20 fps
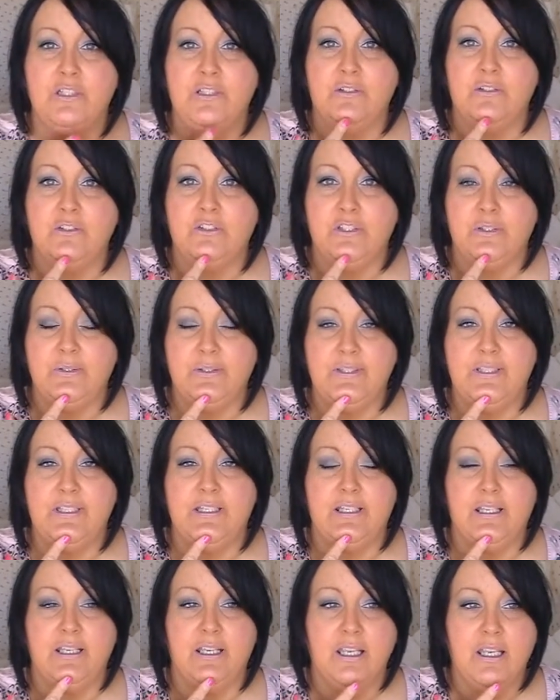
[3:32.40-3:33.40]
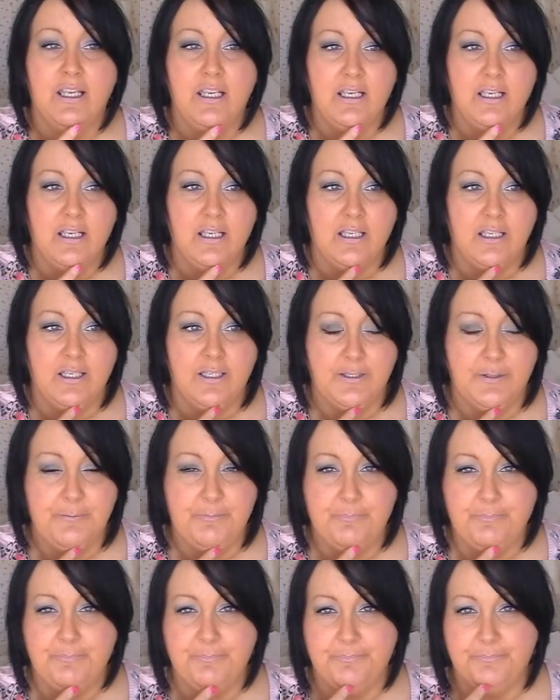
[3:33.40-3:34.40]
done using
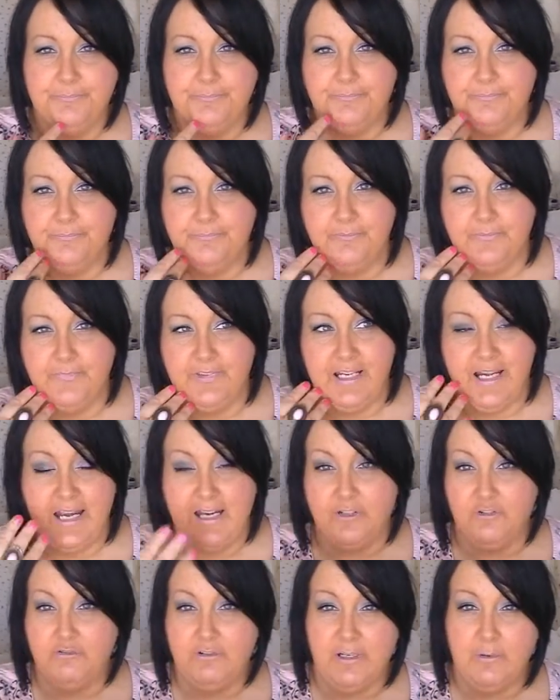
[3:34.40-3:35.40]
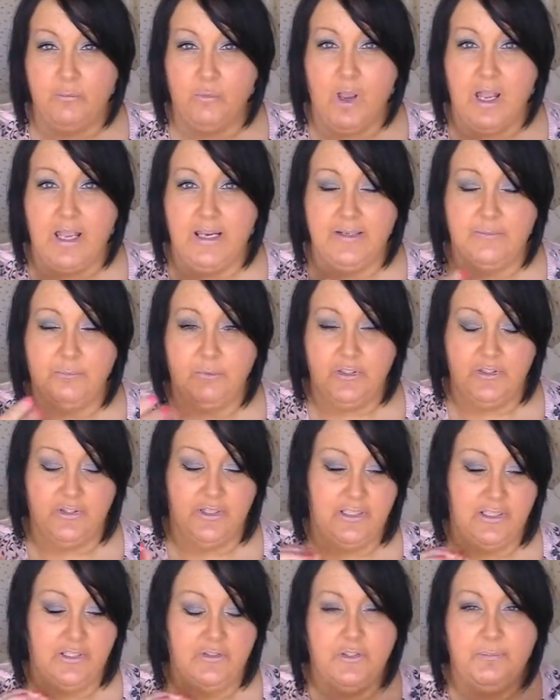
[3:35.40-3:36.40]
the electric wave, which
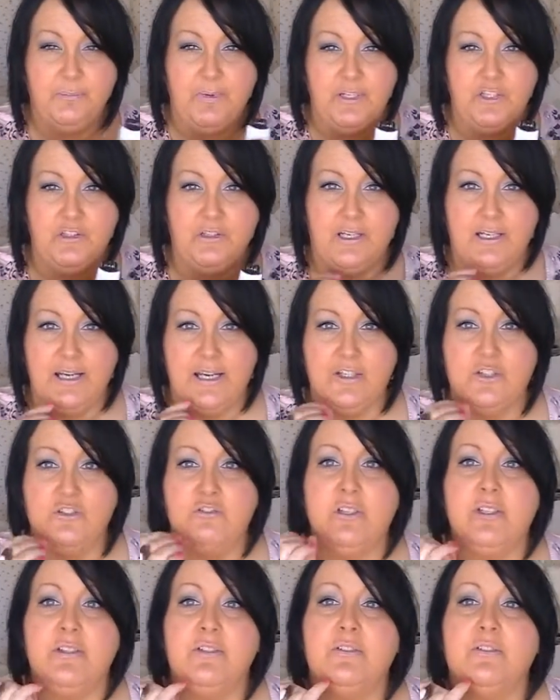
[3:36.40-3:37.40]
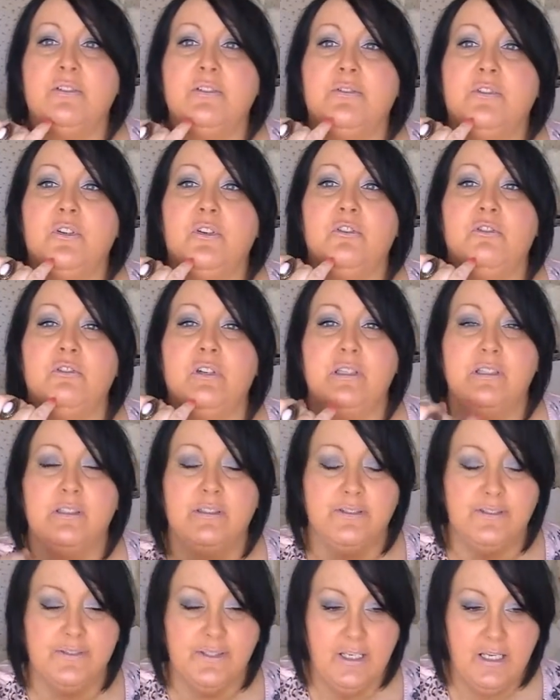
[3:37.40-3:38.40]
they use special electric sort of
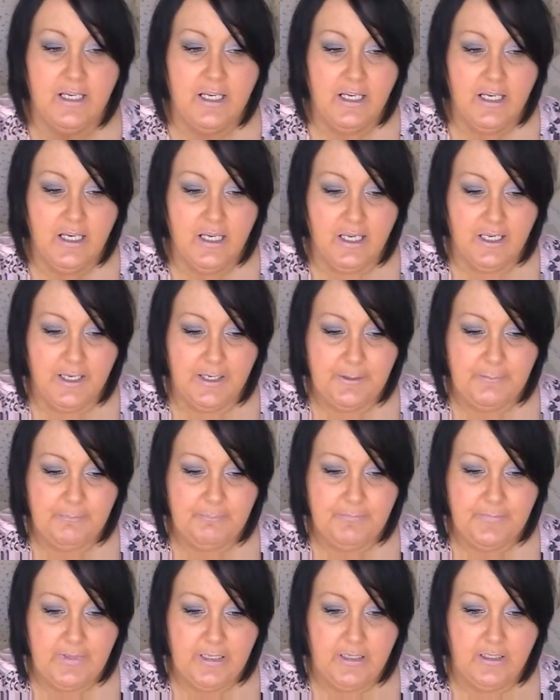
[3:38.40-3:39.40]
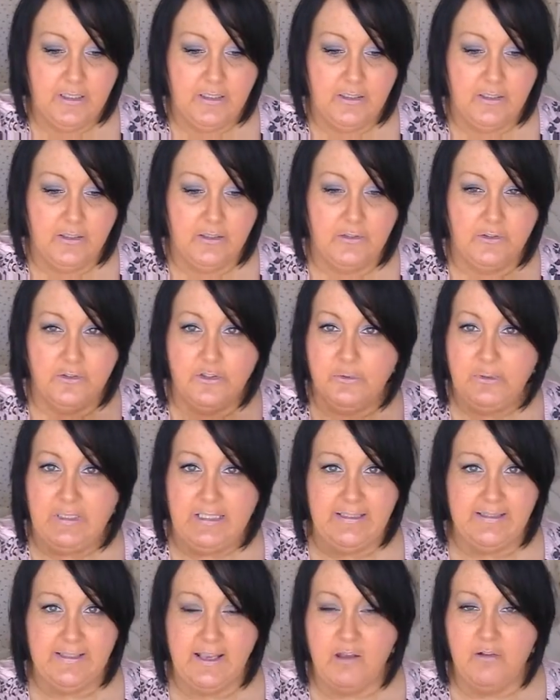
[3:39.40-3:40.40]
currents. Do it
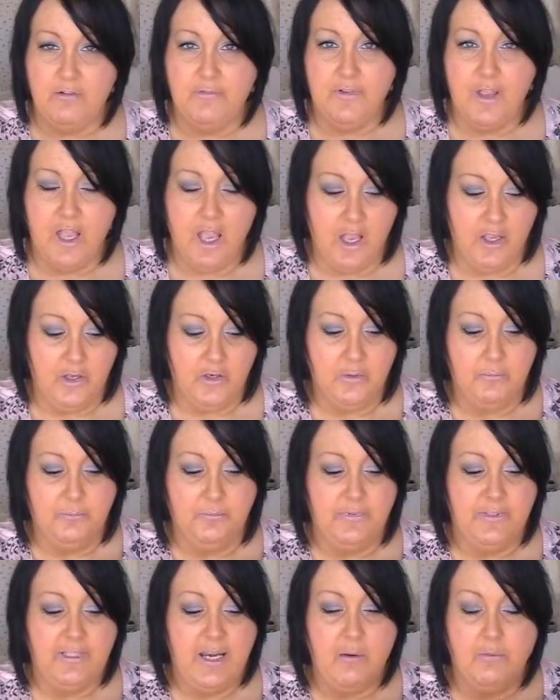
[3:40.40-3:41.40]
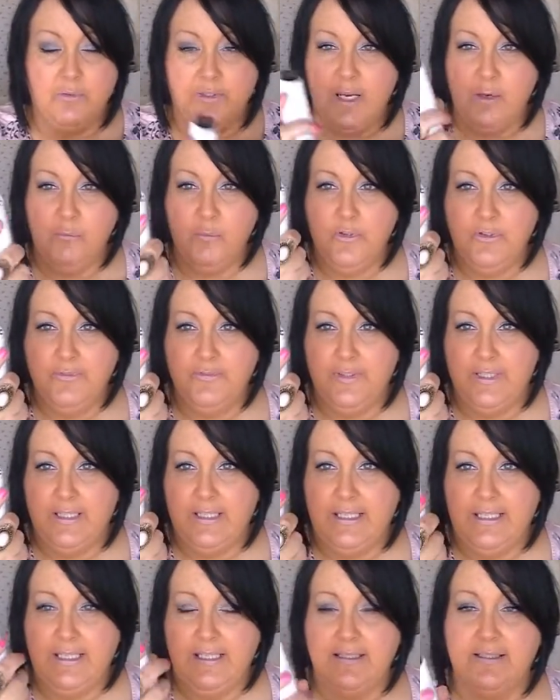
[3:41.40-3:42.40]
yourself at home. Get one of
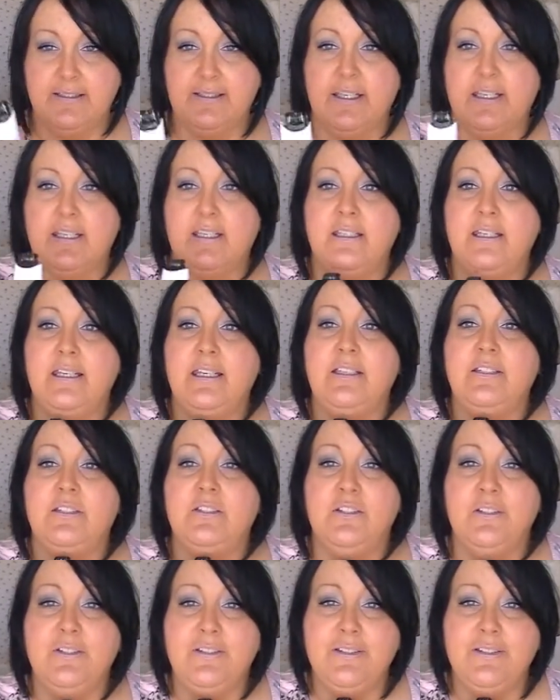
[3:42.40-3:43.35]
these, and it